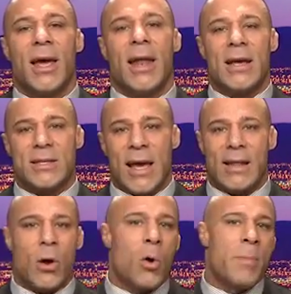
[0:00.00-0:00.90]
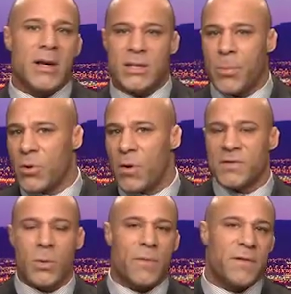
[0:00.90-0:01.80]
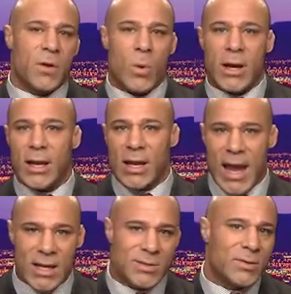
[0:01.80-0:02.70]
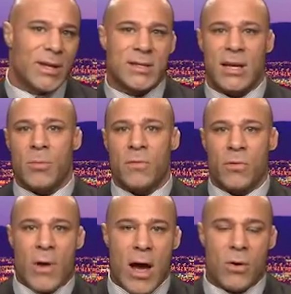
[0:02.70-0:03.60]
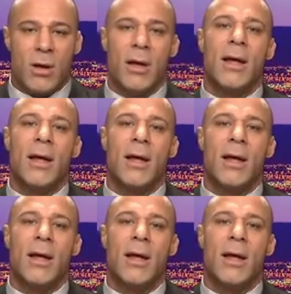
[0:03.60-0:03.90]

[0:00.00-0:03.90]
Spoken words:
And as they had that whole mix-up with UFC 151 getting canceled and things getting moved around,